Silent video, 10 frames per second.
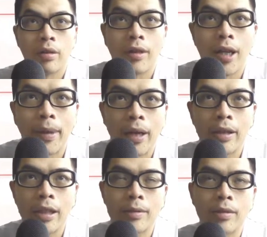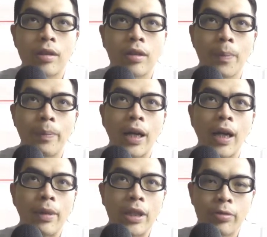about this topic,
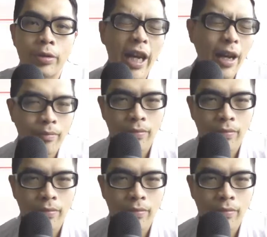please recap.